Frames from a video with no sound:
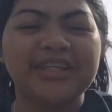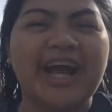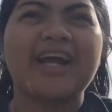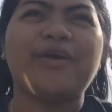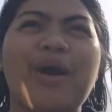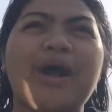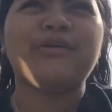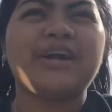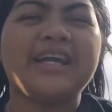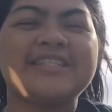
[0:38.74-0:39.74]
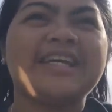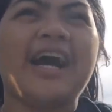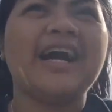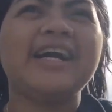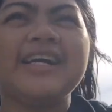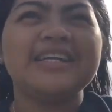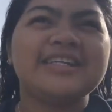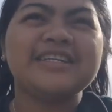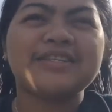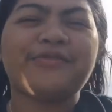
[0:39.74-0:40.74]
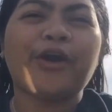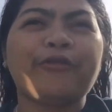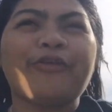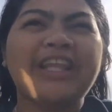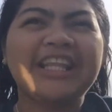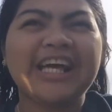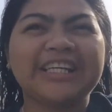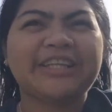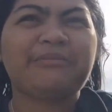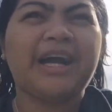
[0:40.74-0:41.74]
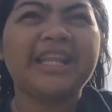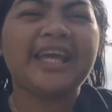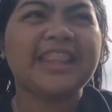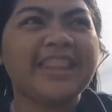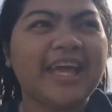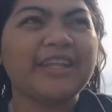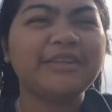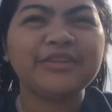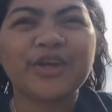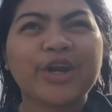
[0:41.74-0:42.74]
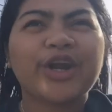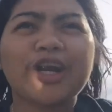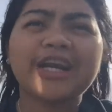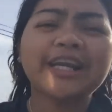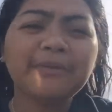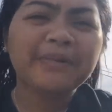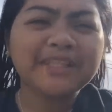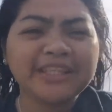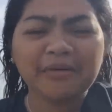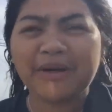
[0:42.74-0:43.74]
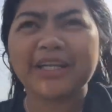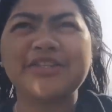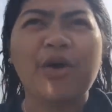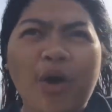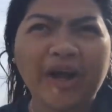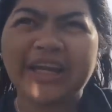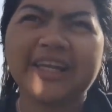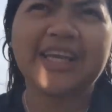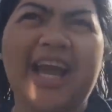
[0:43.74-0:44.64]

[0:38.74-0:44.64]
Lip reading: yung ginagawa ko, guys, ha. It's for fun lang naman. And then, early pa din naman, so okay lang